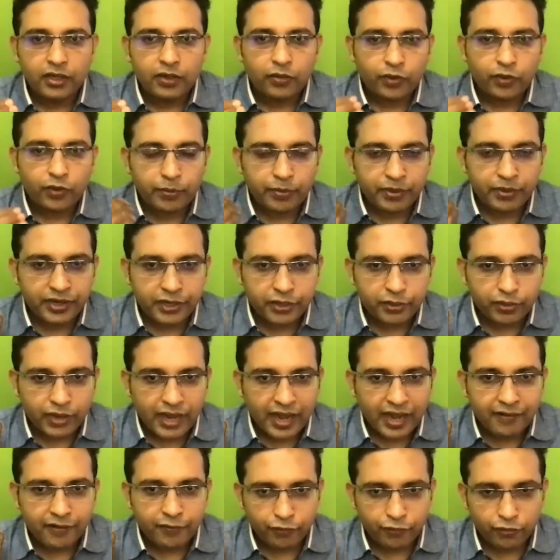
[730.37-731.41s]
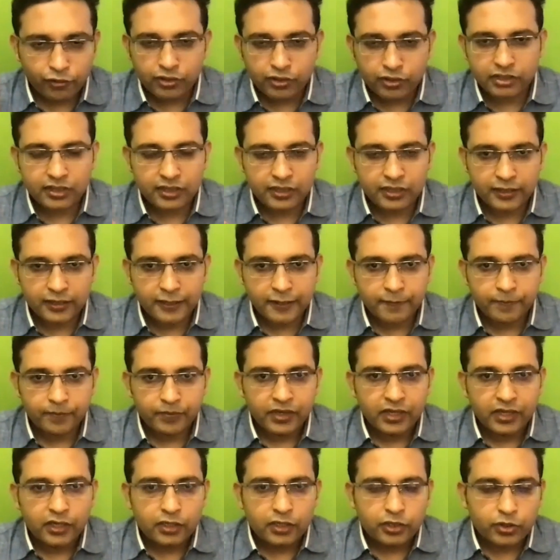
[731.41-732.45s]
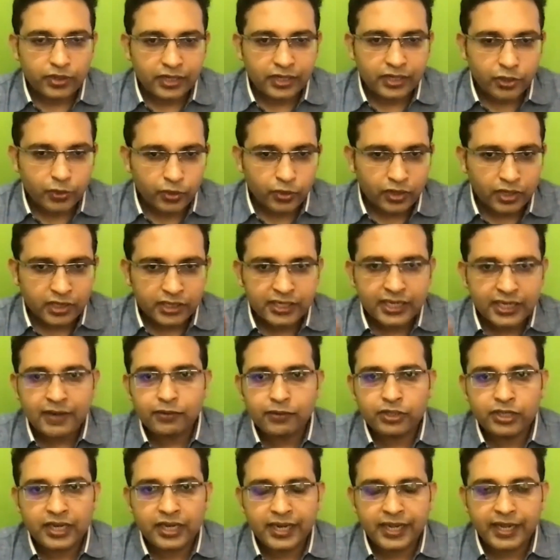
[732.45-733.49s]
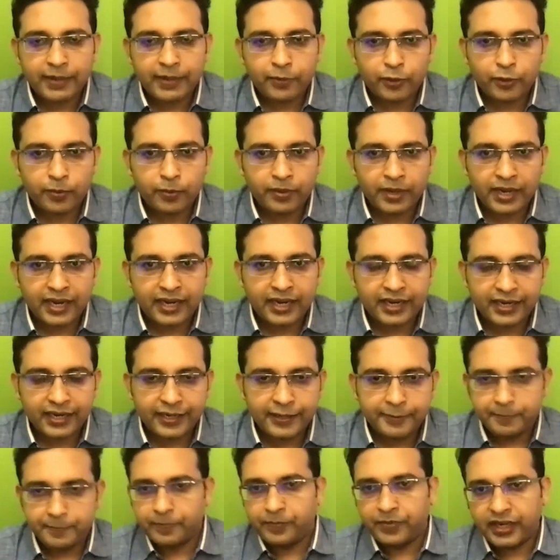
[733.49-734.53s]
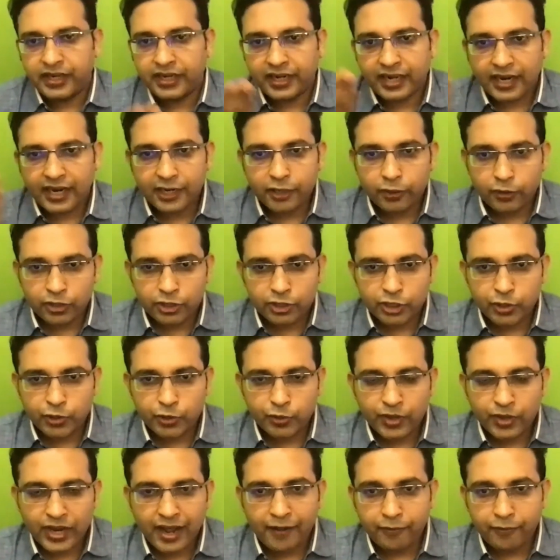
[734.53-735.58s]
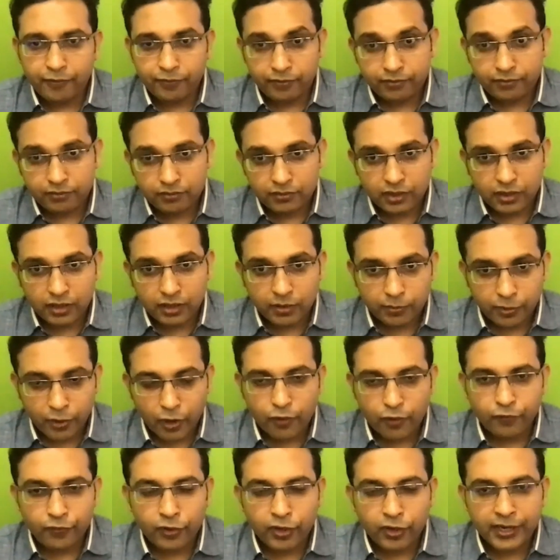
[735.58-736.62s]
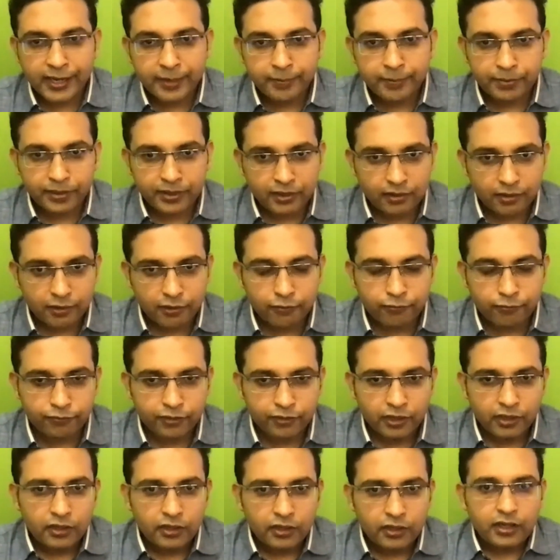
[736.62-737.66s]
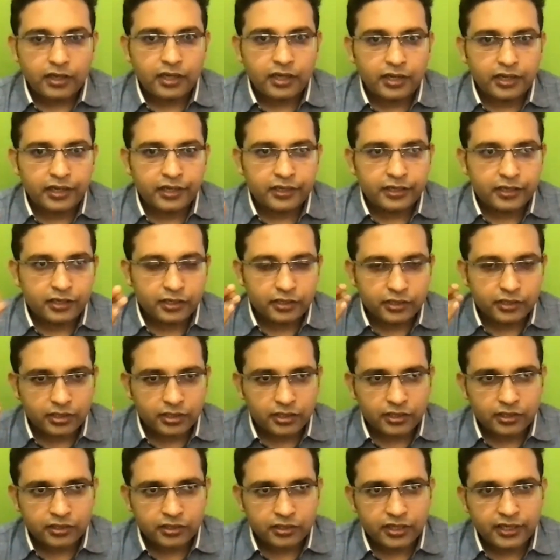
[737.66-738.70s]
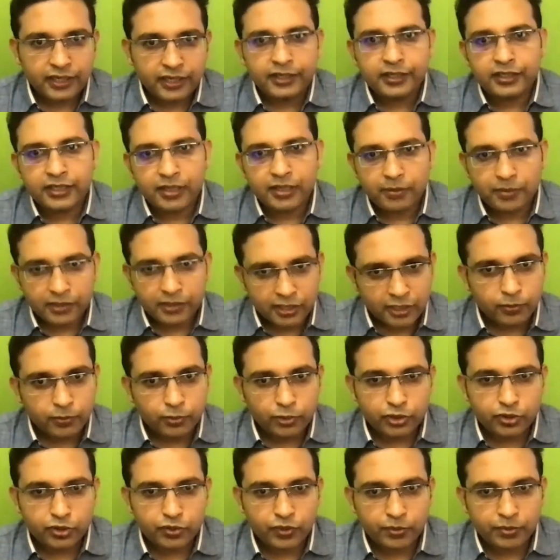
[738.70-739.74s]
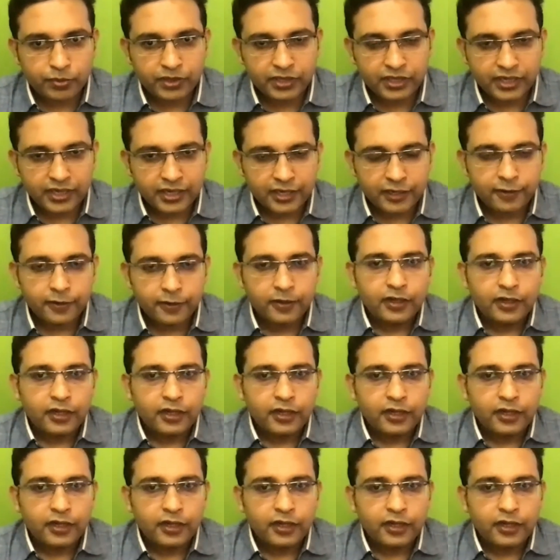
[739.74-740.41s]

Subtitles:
would be to have a focused learning. So in neurology, I was telling about Bradley. In cardiology, you have Braunwald and Perloff. In surgery, some other books would be there.